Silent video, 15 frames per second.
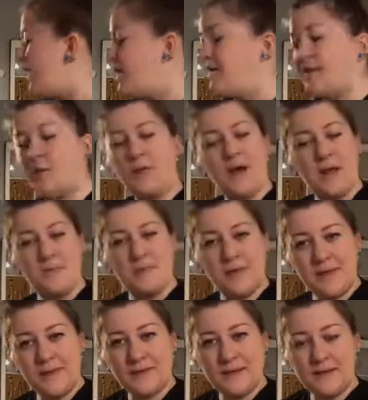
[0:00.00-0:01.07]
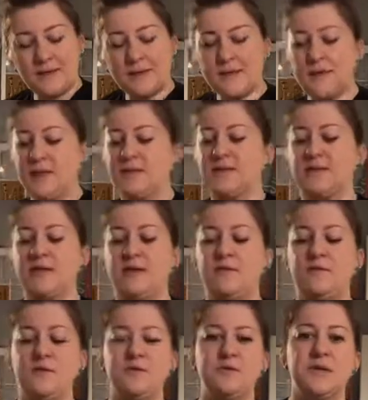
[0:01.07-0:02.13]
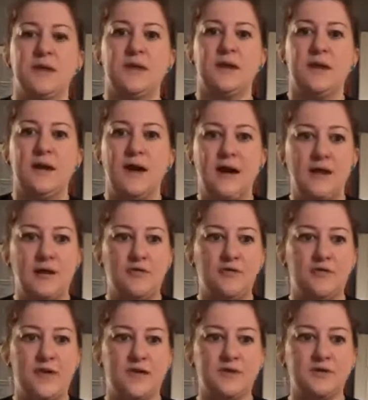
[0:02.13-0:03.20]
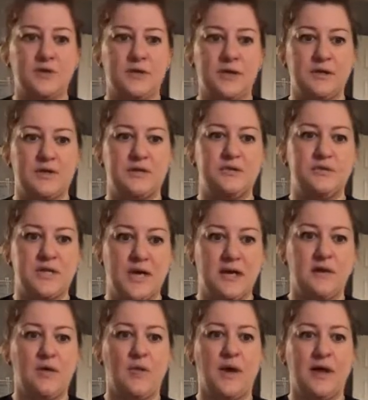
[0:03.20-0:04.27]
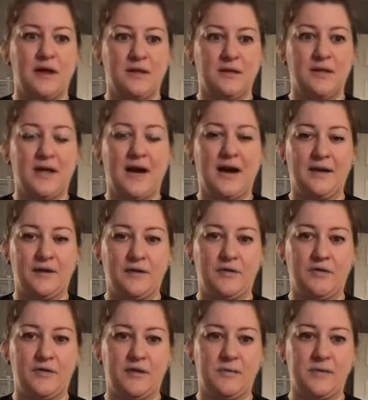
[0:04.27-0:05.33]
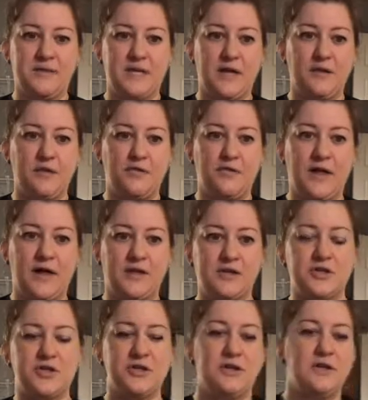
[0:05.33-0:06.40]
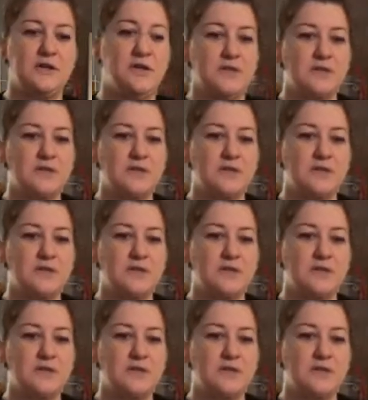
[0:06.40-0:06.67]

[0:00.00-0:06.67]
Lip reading: And then when I peel it, instead of using a knife that is going to take away a lot of the potato flesh,